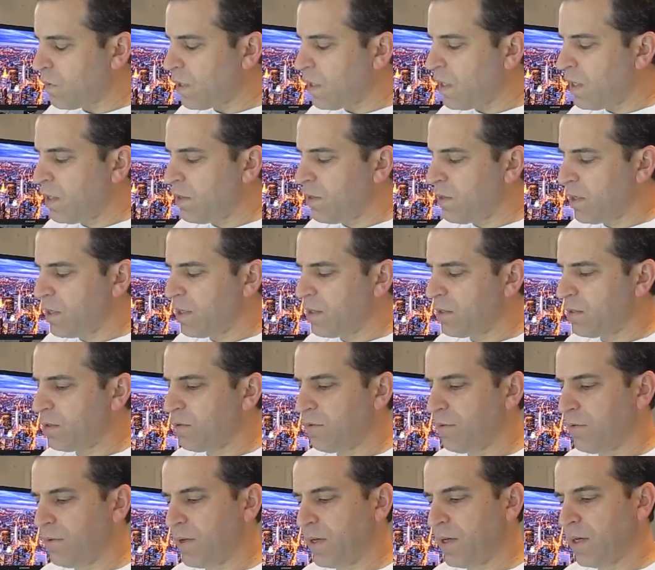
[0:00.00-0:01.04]
it does
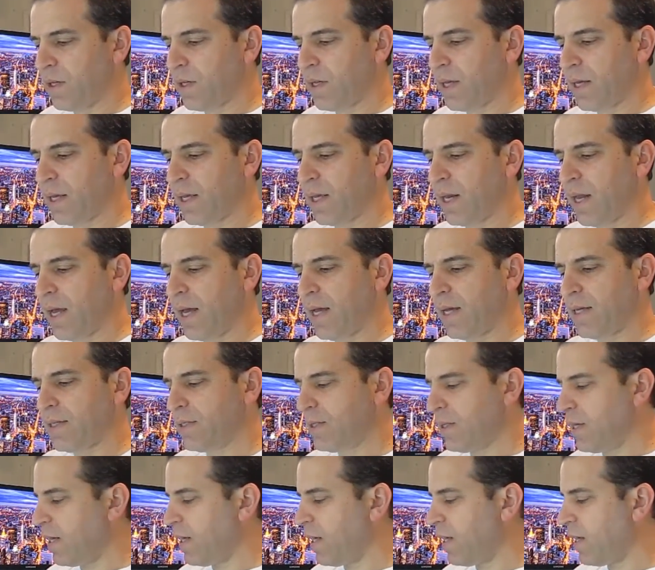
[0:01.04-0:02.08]
feel like it has
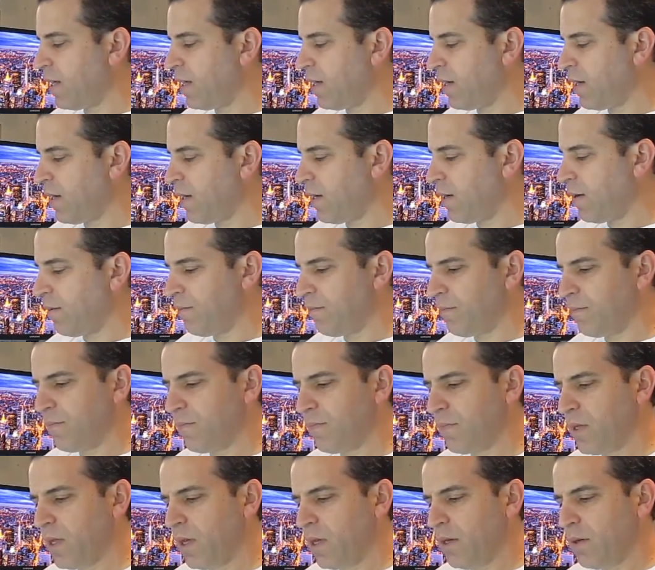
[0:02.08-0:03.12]
a,
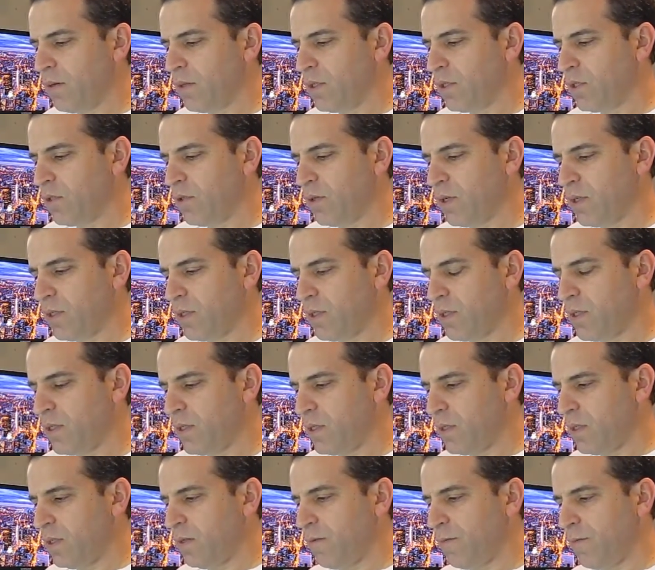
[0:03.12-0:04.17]
just trying to
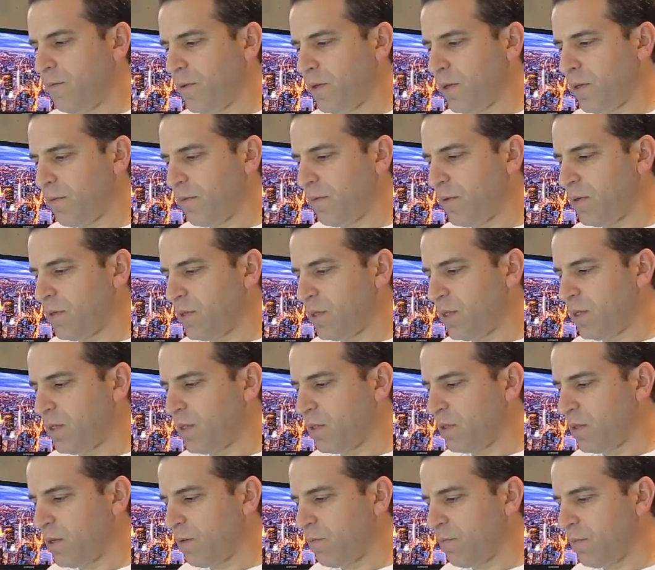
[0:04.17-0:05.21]
feel if there's any
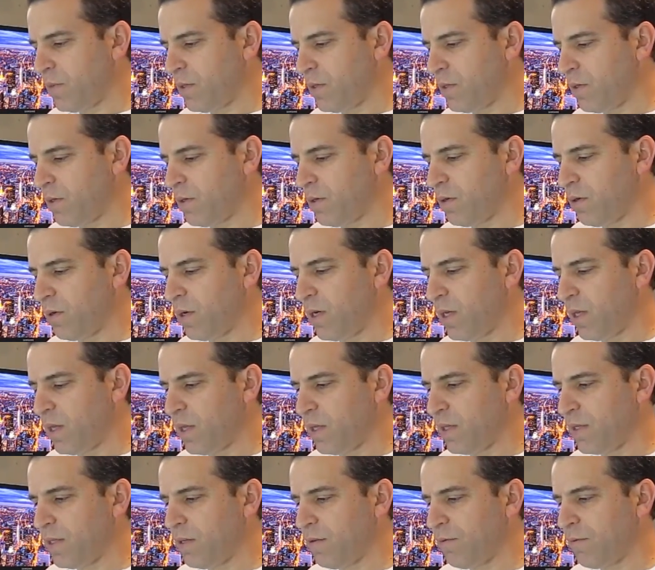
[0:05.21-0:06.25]
soft material or
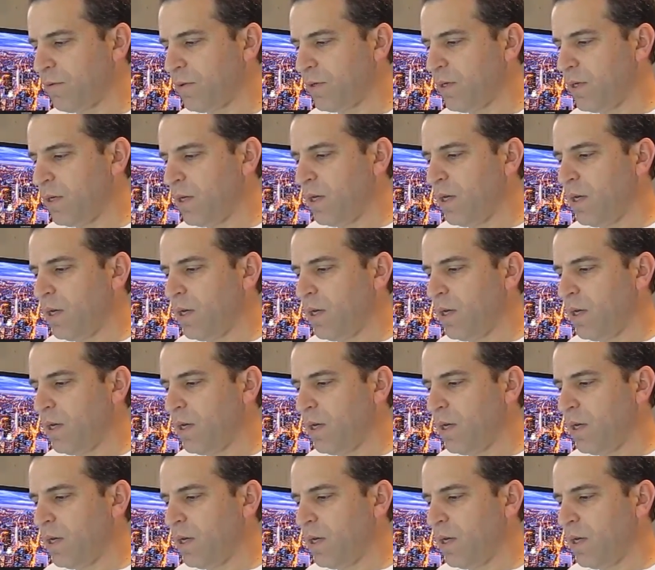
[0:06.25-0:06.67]
anything different.